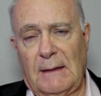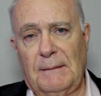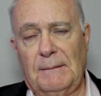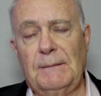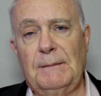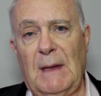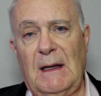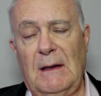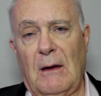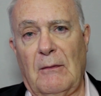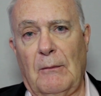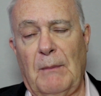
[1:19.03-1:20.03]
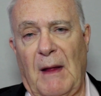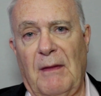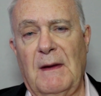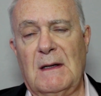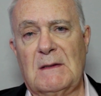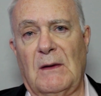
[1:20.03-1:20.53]
and many other
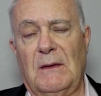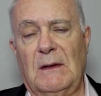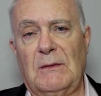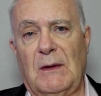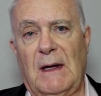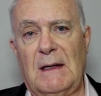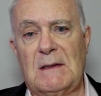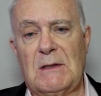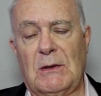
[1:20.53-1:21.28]
bad things on the internet.